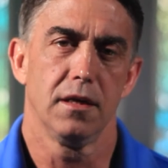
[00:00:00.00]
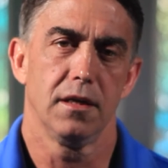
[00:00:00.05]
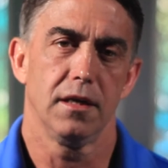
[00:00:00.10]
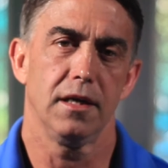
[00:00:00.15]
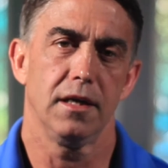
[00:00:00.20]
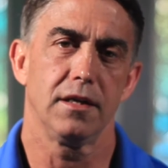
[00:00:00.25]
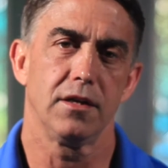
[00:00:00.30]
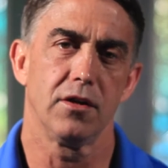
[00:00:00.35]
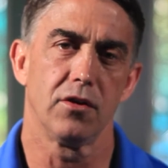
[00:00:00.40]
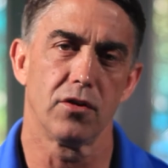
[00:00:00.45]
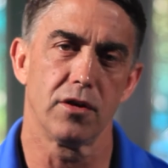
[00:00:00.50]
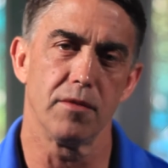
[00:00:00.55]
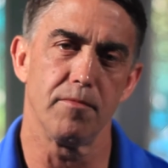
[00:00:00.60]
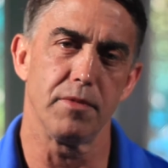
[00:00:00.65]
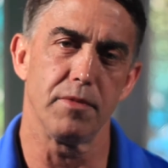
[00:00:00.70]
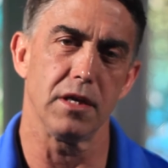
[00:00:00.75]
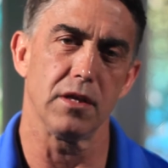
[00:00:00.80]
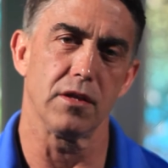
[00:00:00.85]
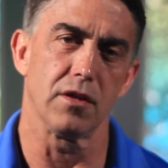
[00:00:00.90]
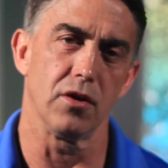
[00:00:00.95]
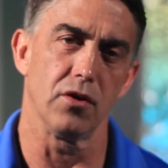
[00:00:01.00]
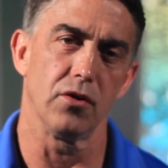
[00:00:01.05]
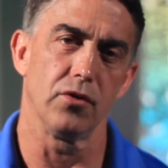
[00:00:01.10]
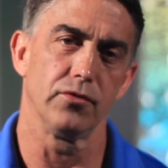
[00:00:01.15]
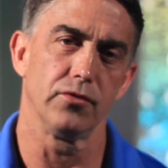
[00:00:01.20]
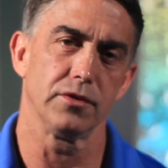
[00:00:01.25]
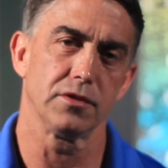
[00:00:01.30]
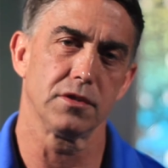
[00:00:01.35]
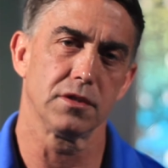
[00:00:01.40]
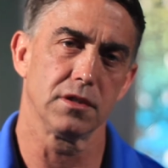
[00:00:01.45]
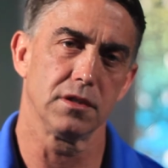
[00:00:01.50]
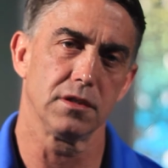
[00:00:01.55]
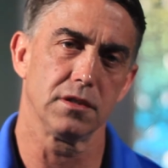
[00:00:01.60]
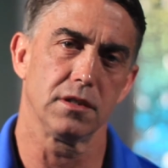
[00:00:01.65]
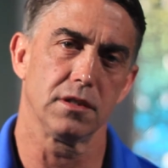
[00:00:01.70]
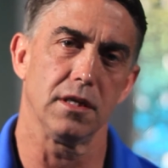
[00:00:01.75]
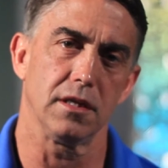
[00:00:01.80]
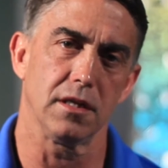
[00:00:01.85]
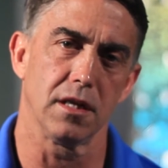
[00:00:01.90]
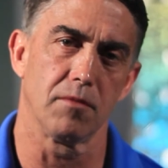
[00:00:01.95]
And you're to be those
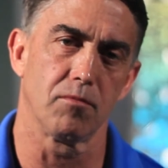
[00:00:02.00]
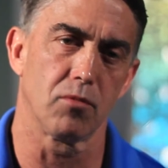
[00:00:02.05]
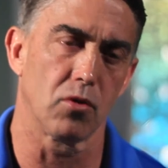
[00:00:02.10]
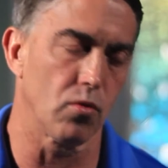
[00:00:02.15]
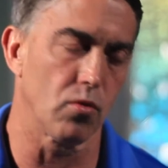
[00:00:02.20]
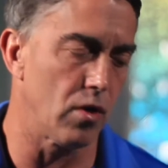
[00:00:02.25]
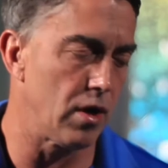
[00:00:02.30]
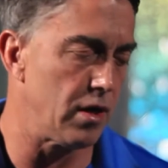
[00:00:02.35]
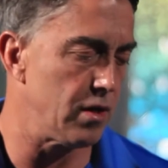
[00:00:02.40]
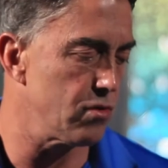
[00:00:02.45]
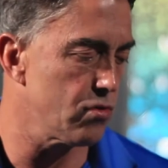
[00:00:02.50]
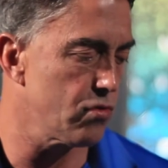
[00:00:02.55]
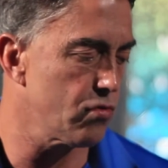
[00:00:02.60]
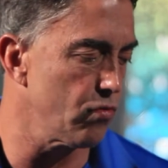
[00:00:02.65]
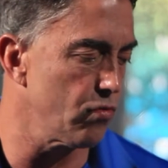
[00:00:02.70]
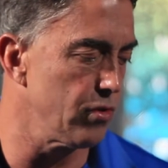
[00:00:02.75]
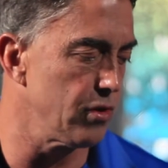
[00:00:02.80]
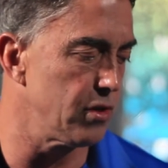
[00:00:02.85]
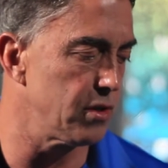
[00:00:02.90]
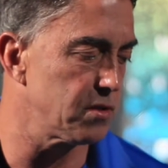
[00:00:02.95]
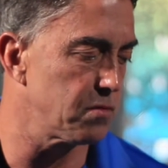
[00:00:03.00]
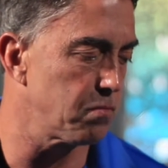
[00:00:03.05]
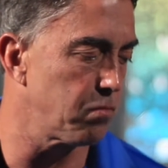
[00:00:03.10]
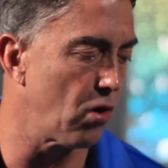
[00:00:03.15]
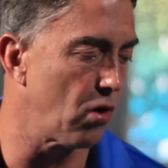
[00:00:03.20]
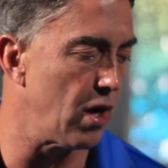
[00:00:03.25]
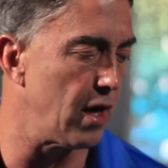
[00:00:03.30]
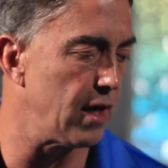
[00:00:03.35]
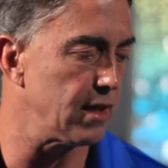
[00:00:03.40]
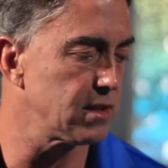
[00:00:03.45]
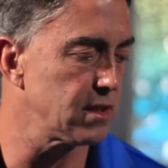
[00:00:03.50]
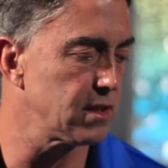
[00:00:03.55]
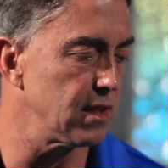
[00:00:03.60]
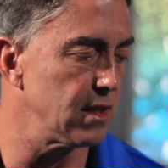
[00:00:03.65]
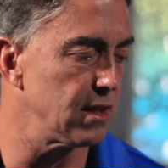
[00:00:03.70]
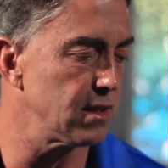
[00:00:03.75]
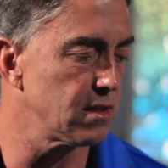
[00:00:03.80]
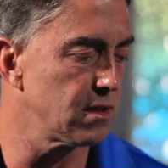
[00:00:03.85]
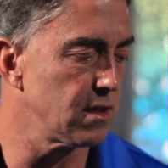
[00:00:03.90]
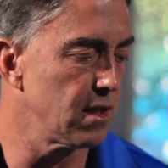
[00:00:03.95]
that, number one, through this
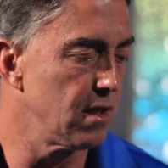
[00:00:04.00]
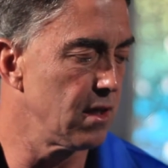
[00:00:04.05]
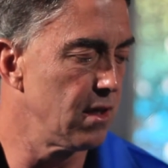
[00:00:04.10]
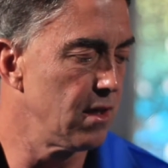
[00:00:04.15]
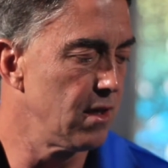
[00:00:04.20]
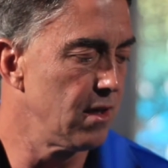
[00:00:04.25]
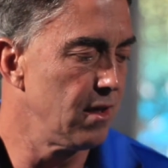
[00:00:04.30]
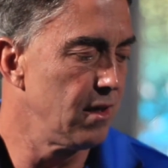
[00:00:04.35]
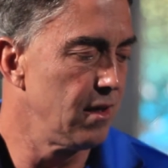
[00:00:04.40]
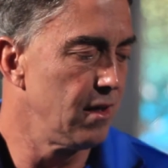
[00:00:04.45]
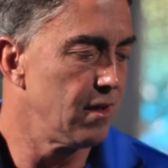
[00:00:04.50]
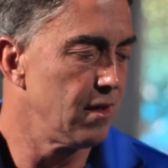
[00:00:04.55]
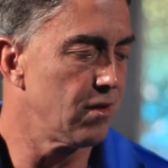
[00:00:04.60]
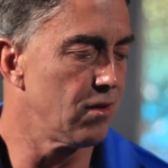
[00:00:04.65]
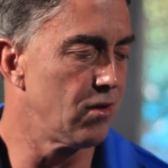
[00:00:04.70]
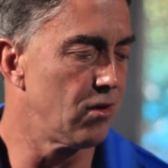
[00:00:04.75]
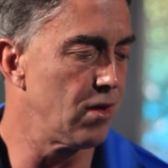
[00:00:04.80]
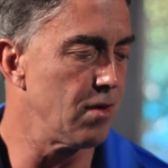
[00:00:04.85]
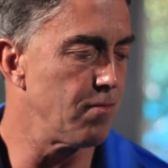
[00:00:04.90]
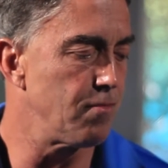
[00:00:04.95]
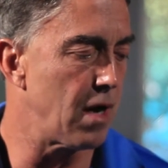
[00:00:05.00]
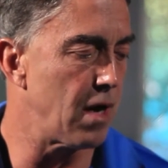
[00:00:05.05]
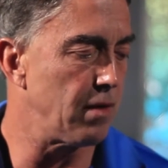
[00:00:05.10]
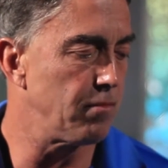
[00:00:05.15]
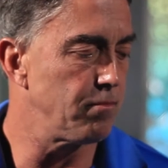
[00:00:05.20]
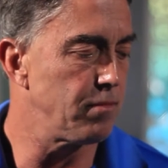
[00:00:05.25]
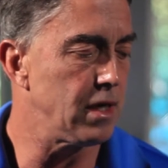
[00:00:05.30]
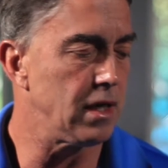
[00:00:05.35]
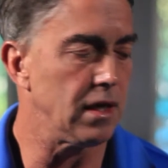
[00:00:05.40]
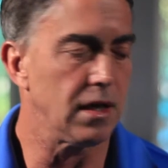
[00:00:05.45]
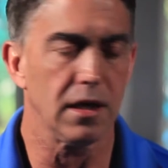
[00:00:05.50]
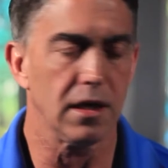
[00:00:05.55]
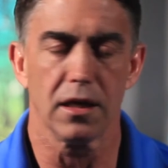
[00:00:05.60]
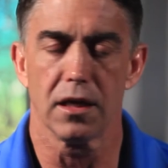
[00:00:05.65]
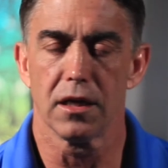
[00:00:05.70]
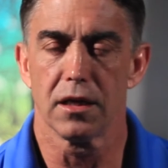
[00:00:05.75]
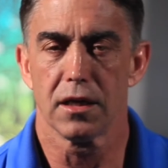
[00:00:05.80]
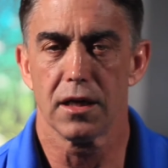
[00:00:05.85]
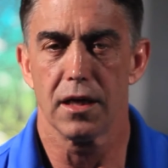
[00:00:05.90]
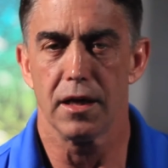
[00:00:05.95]
process, learn about being
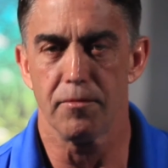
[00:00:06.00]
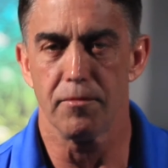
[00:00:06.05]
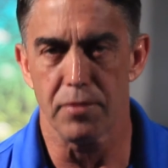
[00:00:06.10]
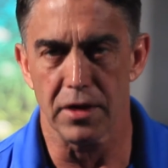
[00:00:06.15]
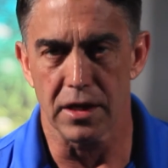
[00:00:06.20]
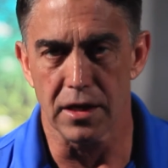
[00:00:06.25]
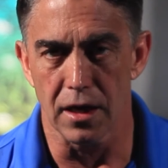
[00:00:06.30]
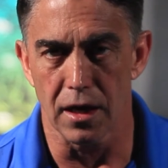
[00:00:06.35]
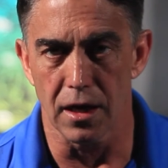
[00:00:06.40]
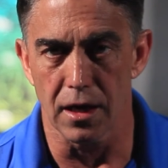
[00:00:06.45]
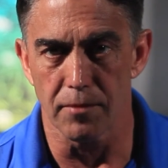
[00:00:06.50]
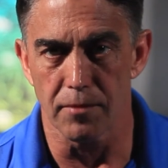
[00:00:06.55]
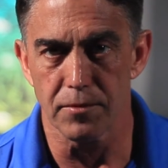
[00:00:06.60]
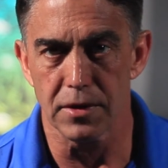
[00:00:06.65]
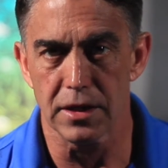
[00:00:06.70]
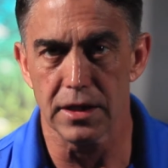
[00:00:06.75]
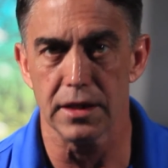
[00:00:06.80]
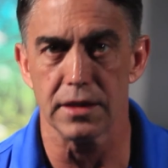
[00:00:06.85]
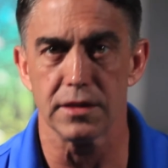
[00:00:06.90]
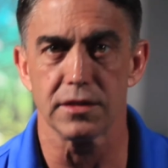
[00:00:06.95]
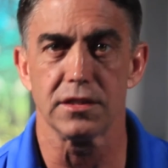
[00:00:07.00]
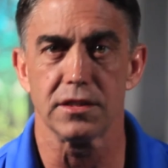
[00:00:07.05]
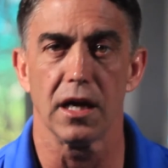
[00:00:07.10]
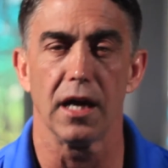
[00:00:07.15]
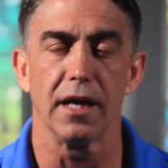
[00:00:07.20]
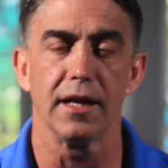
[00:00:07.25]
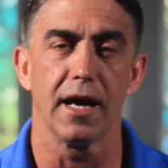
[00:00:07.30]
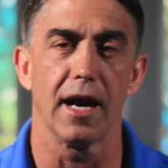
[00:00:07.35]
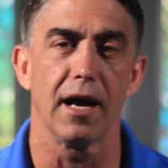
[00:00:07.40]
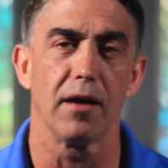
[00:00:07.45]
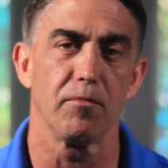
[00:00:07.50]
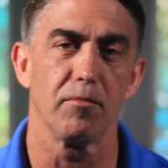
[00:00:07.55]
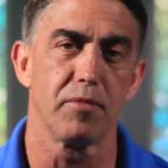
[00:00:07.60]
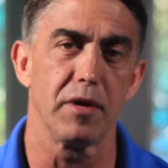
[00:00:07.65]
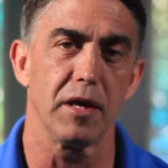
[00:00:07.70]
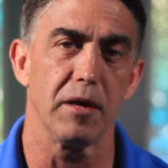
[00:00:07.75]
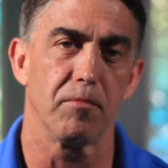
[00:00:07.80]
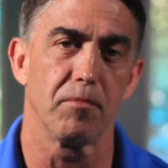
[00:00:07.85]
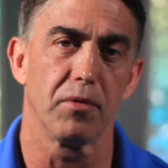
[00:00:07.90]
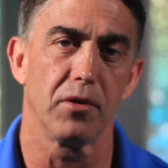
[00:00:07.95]
and become inside-out
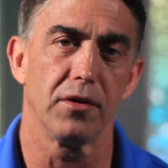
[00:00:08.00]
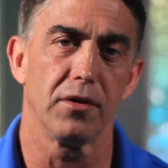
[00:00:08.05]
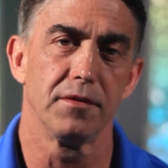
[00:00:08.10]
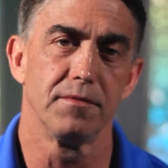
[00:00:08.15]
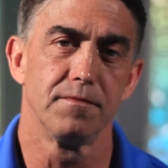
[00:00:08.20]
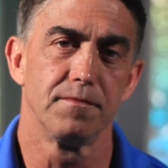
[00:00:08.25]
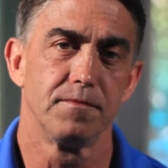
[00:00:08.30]
people.